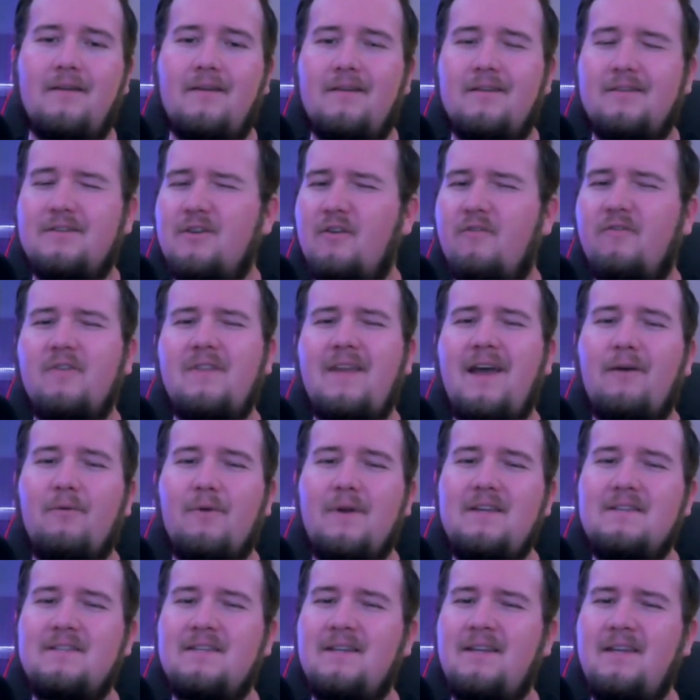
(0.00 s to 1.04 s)
So for that
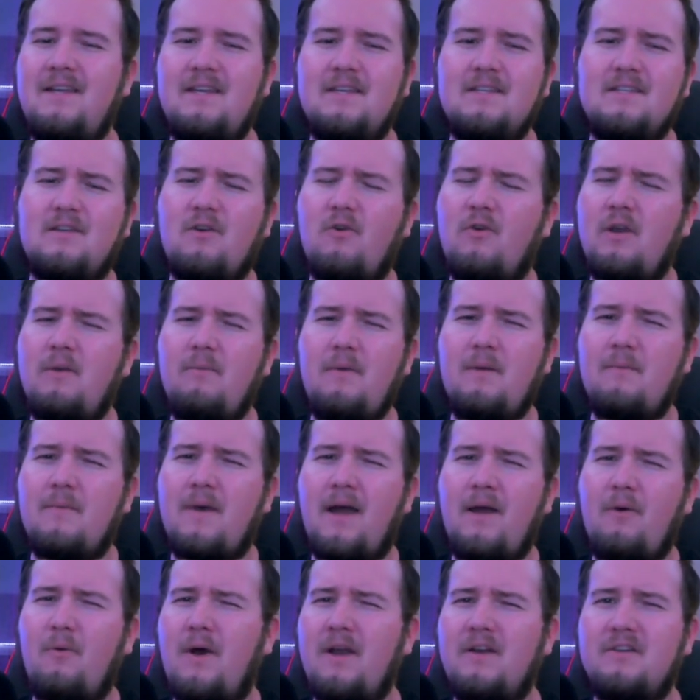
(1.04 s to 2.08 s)
reason, he's going to be
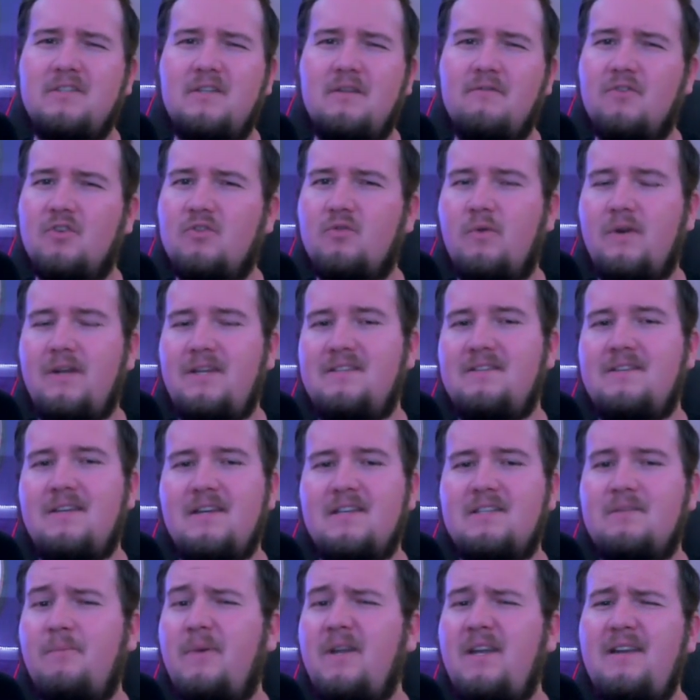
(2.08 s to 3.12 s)
my wide receiver
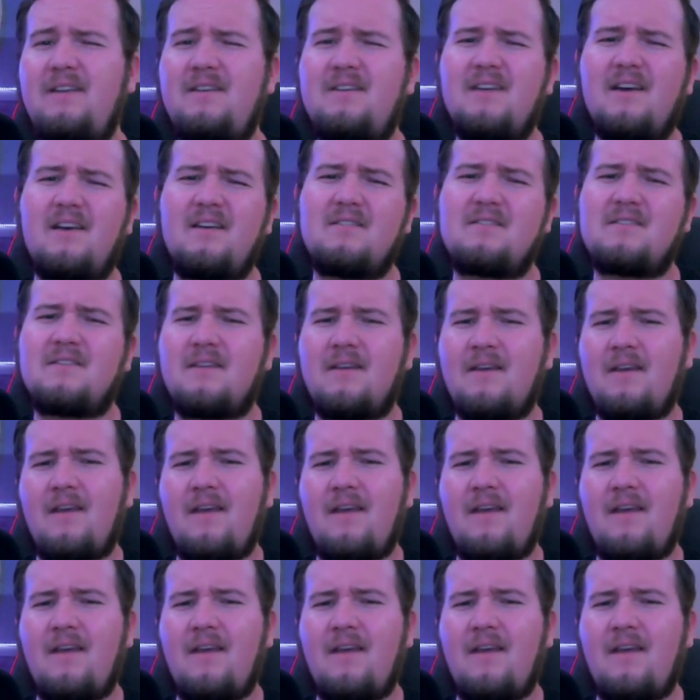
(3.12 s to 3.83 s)
26, but he does